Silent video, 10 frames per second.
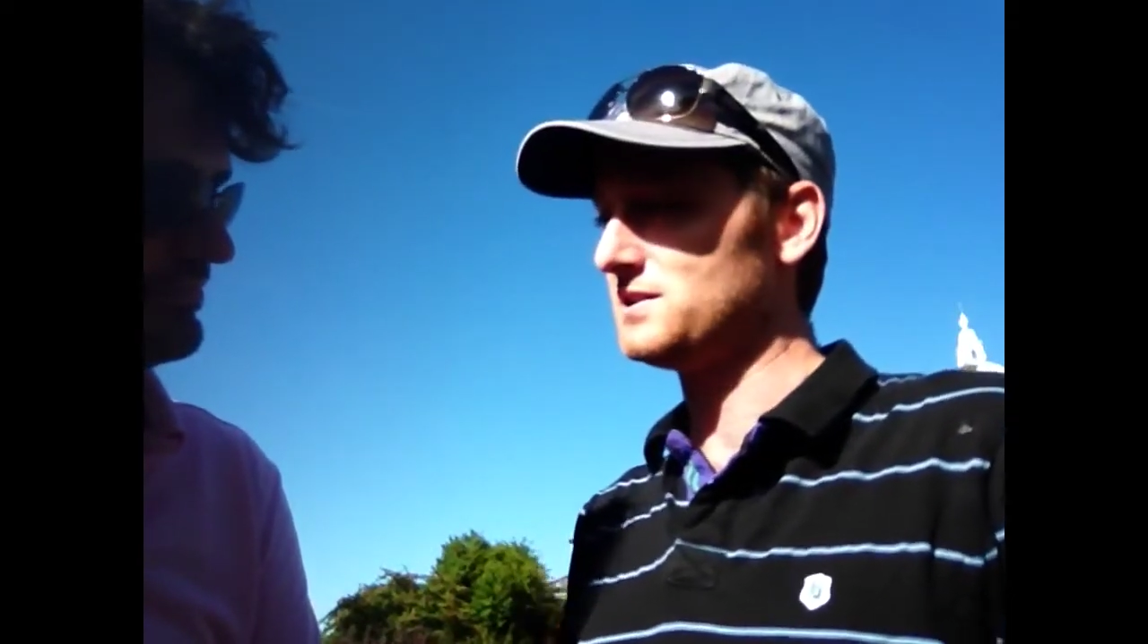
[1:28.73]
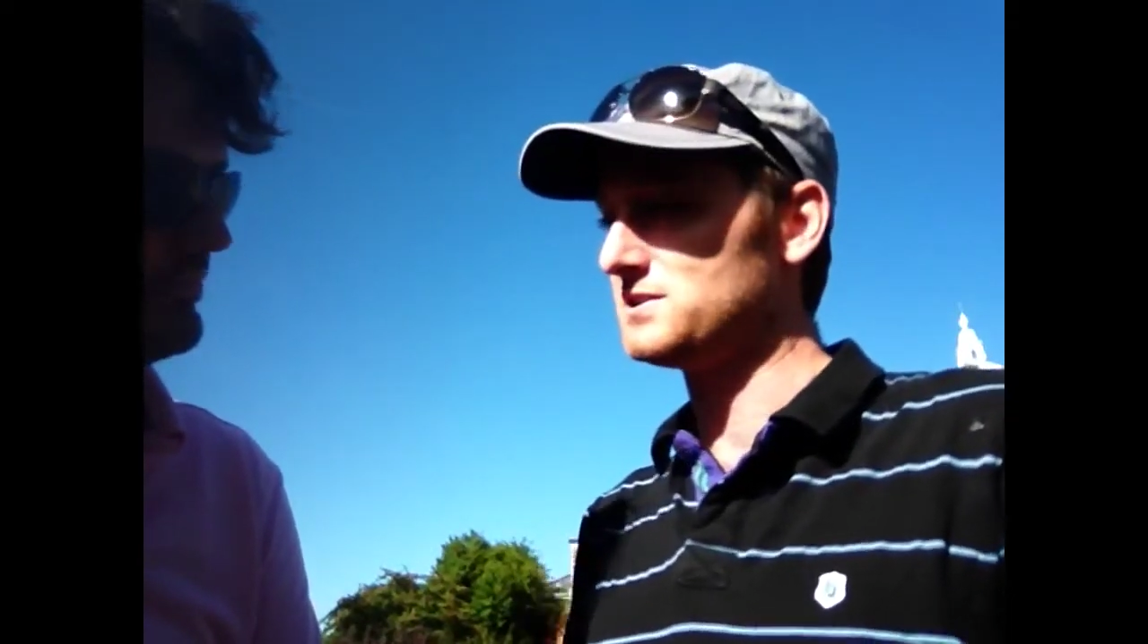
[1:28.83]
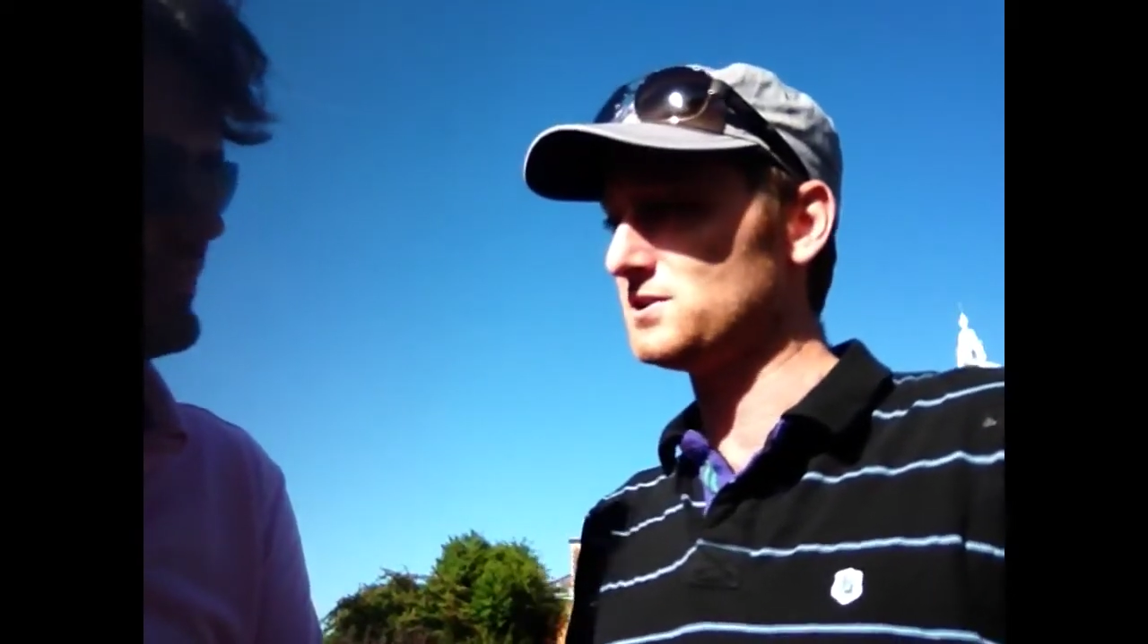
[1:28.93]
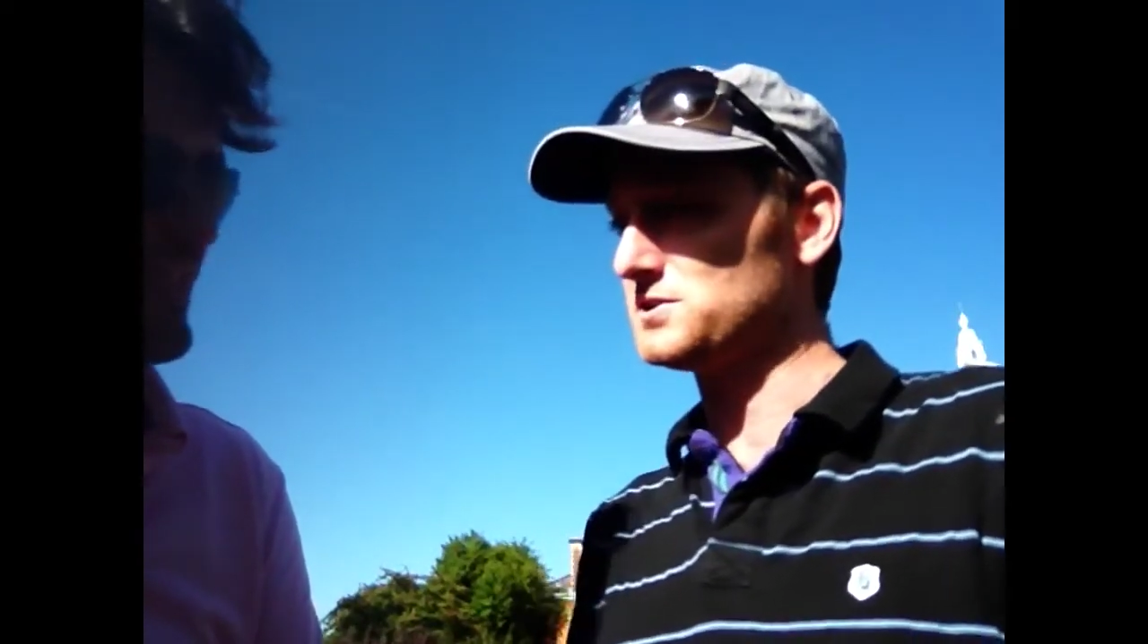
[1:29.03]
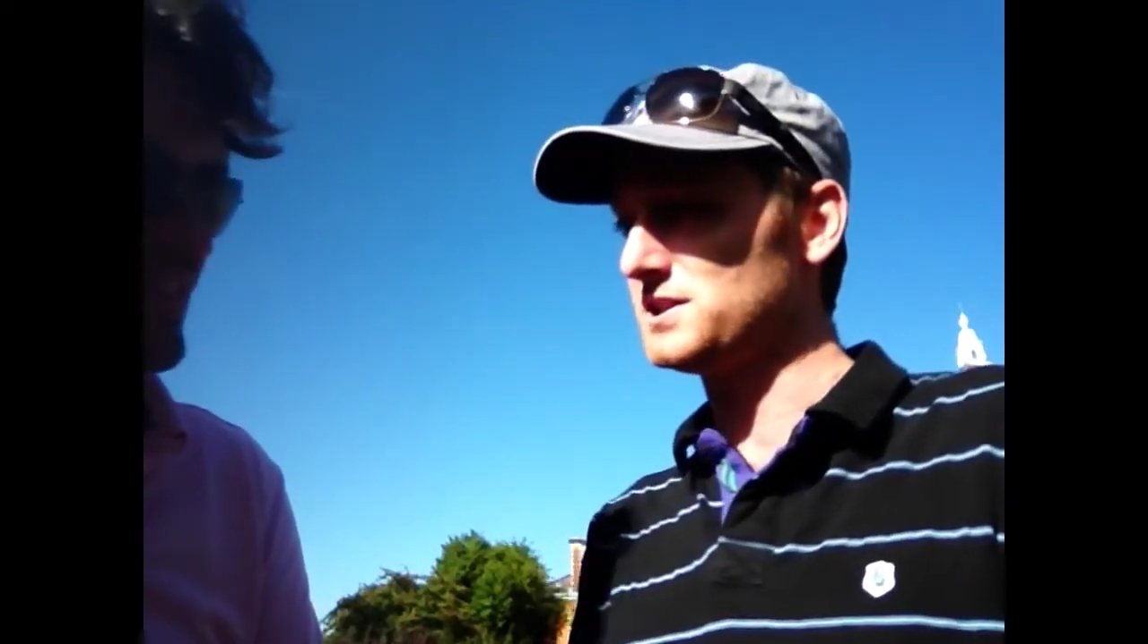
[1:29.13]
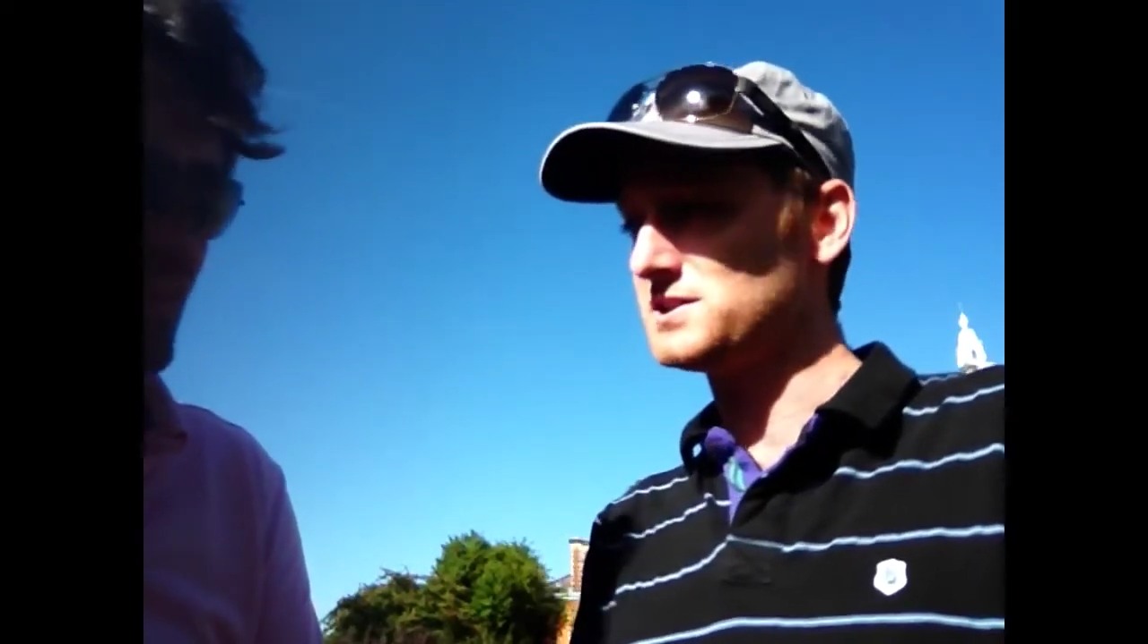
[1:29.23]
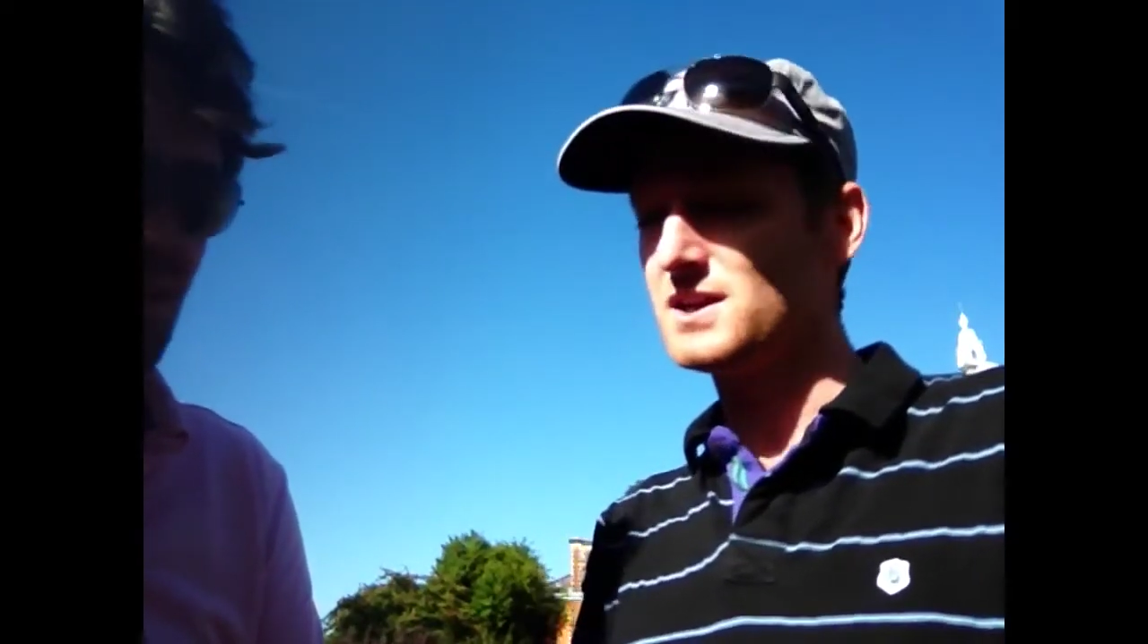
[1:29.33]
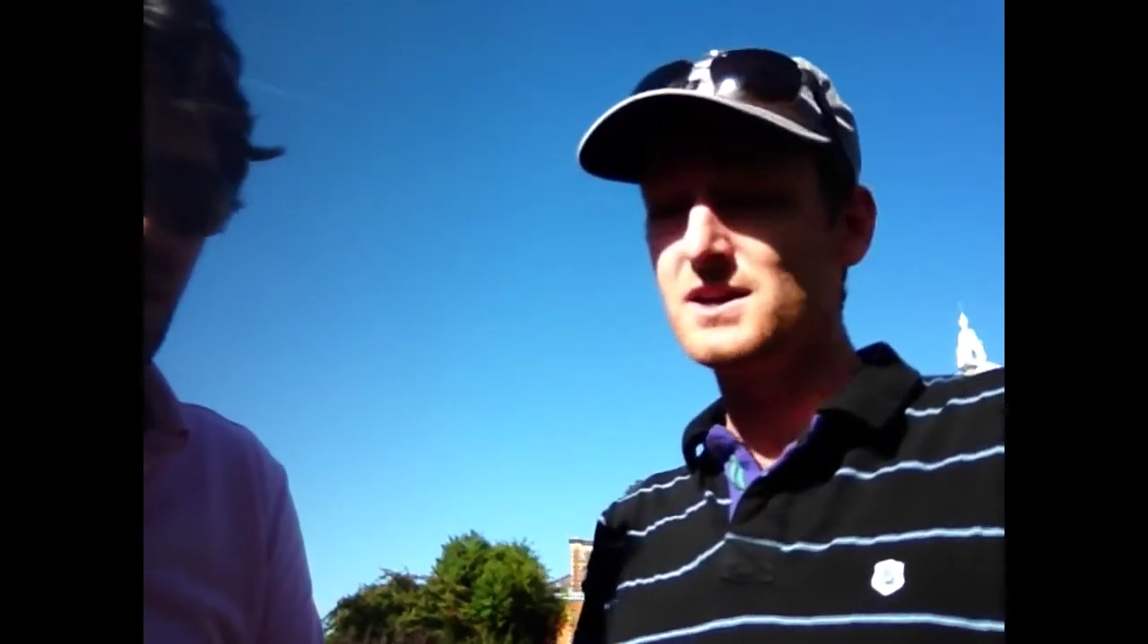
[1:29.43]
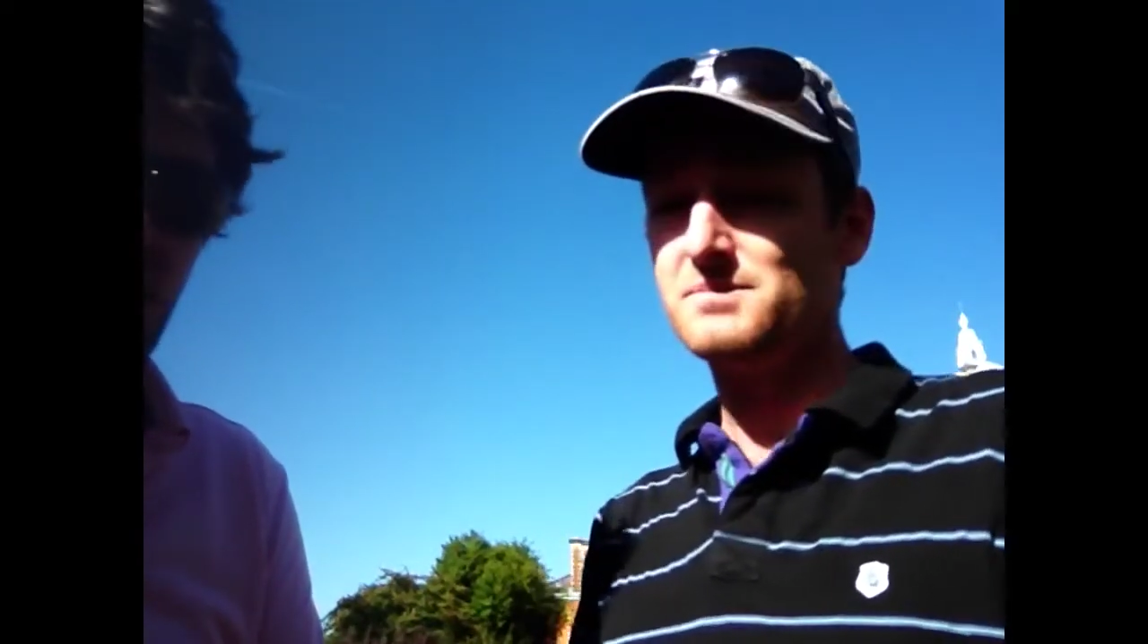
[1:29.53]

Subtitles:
against the Aussies.